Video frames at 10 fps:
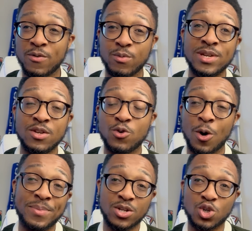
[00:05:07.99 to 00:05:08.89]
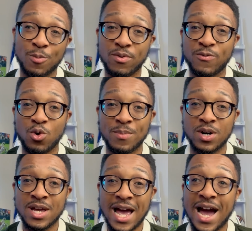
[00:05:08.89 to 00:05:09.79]
For me, you've got to be a top performer
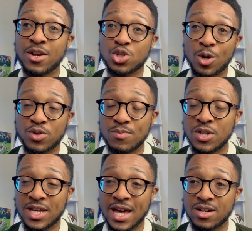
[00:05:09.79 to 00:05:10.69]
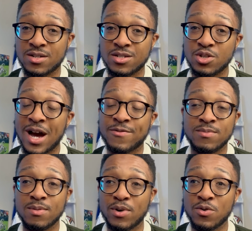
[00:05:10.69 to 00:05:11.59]
and a top communicator. You have to
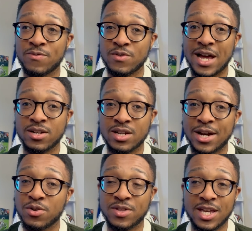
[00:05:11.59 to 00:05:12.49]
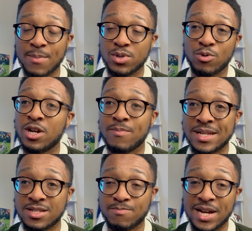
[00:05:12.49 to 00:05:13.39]
be both. And I don't think Kepa is one of the
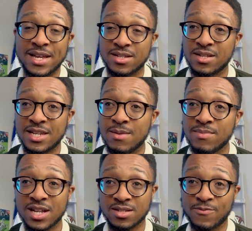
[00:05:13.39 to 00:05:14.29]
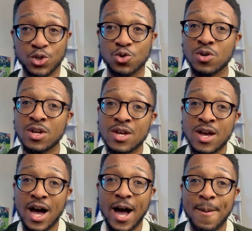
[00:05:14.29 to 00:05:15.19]
best players in the team, that's for sure.
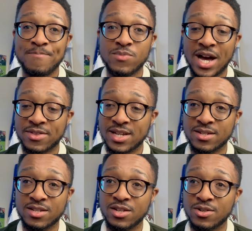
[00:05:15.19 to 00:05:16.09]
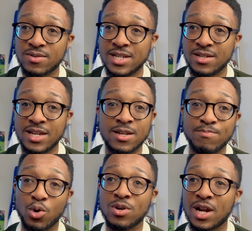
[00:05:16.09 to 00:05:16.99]
I think, he
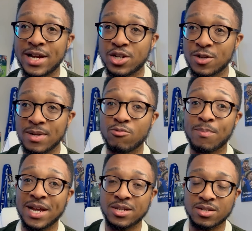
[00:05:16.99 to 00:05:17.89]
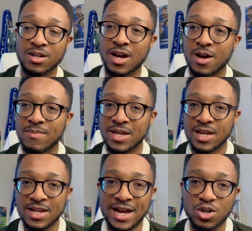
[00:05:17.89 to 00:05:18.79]
borderline could have been replaced
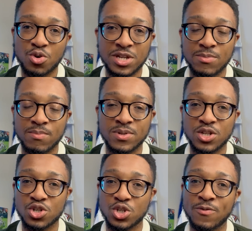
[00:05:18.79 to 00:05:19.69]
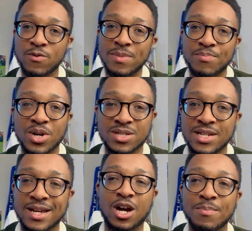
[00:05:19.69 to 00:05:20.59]
in that goalkeeping position. So for me
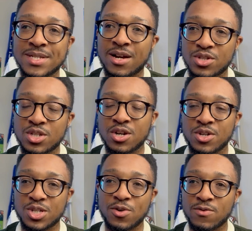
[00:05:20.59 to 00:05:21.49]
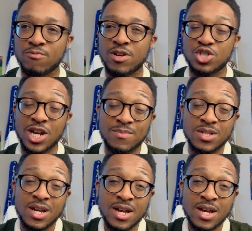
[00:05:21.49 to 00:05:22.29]
personally, it comes down to Thiago Silva and Reece James.